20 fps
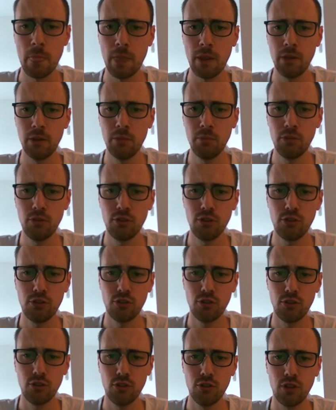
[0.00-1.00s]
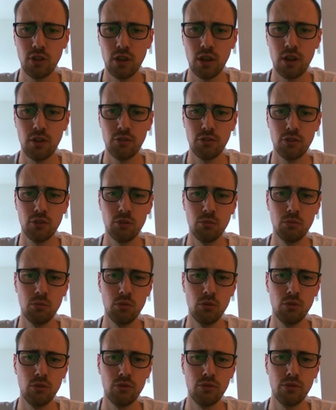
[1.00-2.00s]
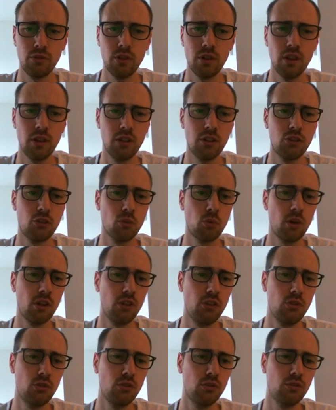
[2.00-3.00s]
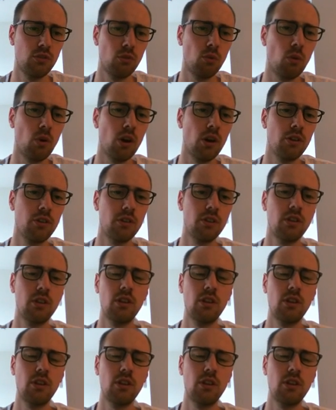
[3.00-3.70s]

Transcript: the position after move 22 for White.